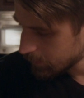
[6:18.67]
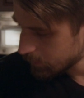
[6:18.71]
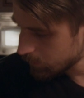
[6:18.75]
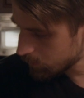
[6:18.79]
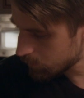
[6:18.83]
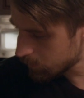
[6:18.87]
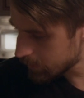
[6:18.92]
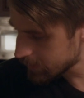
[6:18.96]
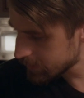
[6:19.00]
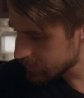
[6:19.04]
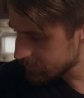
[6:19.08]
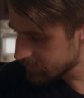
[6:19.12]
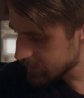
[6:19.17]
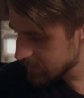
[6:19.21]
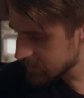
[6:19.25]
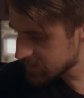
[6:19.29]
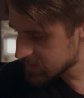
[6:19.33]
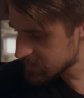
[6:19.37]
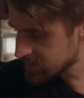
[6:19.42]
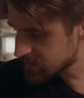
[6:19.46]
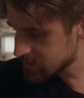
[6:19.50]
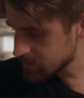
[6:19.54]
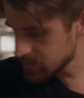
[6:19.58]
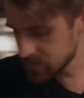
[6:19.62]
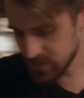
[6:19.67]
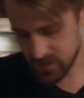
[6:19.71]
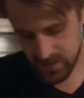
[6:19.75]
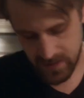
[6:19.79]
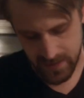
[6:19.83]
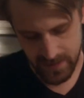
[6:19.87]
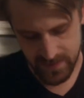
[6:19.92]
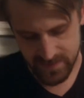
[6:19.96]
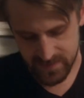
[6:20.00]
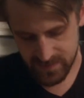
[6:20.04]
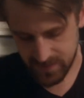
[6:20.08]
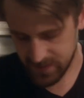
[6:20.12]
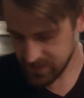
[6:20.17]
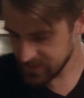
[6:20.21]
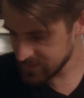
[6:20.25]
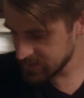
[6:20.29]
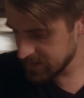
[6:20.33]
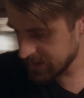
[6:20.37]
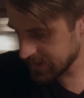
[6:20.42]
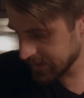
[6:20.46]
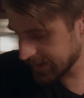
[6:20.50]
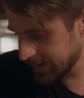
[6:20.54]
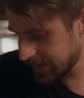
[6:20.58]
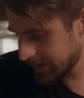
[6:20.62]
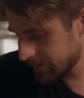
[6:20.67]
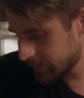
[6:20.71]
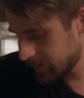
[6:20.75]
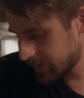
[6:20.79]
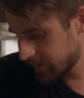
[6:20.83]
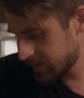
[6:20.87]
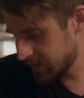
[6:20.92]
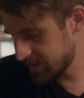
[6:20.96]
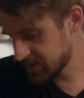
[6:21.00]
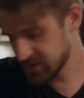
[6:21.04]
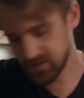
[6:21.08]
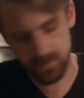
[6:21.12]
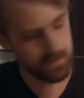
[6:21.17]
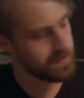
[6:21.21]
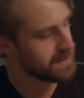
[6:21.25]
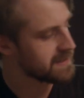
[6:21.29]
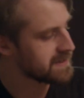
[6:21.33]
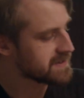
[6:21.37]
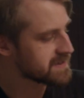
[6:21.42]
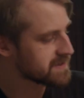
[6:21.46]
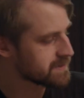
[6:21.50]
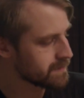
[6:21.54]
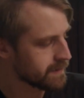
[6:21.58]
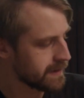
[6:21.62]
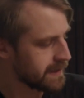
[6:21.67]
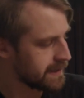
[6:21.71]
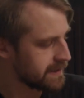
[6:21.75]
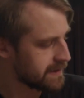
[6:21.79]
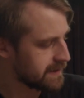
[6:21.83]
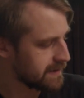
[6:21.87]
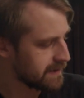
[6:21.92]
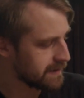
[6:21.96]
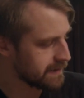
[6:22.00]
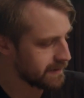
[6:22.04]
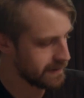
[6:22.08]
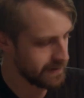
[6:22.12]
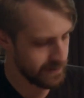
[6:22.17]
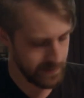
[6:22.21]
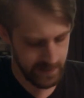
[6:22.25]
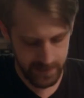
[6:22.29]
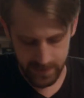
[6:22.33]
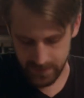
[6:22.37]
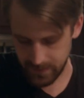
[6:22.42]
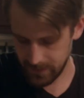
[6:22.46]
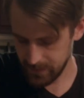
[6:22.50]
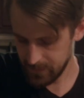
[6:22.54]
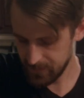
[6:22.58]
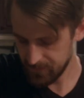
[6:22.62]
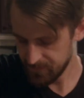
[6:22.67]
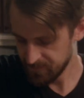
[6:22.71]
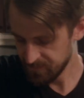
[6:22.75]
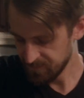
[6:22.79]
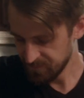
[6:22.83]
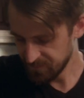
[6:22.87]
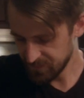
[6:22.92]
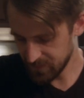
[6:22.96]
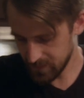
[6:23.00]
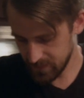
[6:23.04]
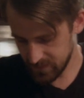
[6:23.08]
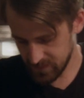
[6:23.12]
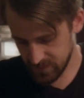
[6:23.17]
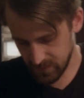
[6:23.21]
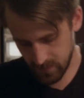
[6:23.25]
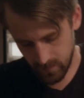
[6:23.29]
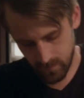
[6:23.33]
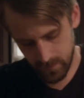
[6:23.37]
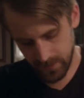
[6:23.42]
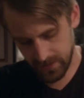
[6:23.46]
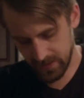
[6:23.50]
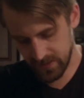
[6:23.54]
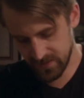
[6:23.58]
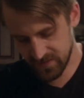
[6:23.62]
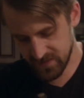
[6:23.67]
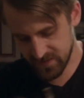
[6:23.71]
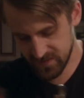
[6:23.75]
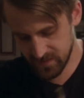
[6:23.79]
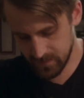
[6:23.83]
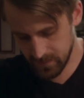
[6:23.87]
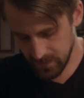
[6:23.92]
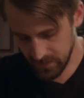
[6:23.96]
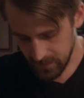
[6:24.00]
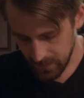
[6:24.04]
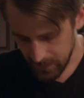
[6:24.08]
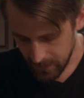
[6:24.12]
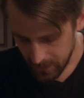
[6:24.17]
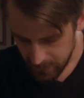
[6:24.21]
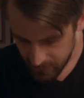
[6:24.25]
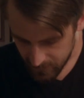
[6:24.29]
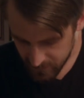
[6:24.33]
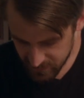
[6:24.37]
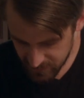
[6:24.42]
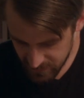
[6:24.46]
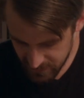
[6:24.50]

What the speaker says: one of these two sides. Let's knock out this piece right here. So we're gonna just, you'll